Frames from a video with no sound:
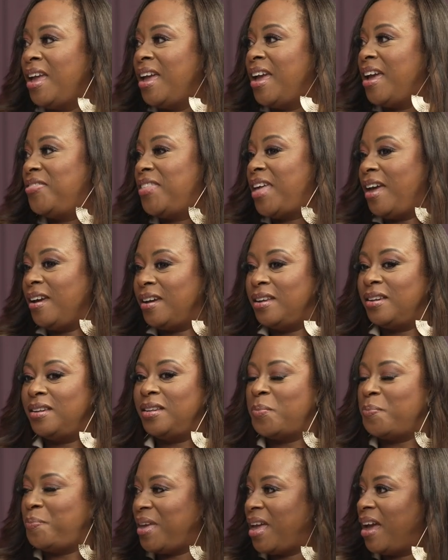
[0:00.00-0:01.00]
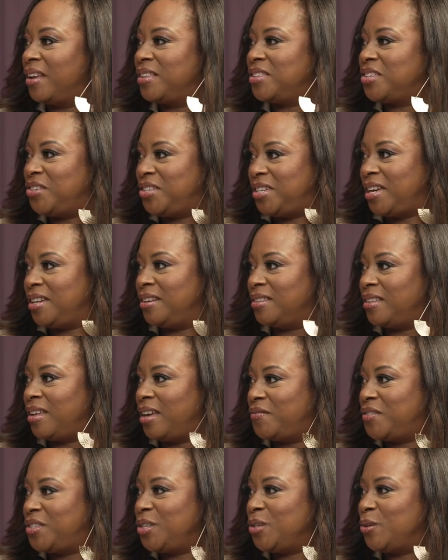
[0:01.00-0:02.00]
And that can impact your dating
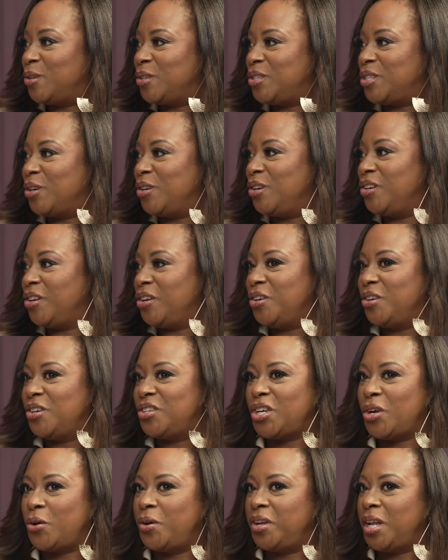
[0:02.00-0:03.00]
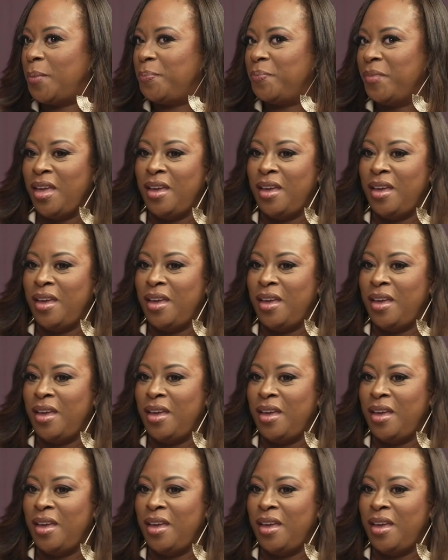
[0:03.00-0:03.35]
life too. So, you know, you're showing up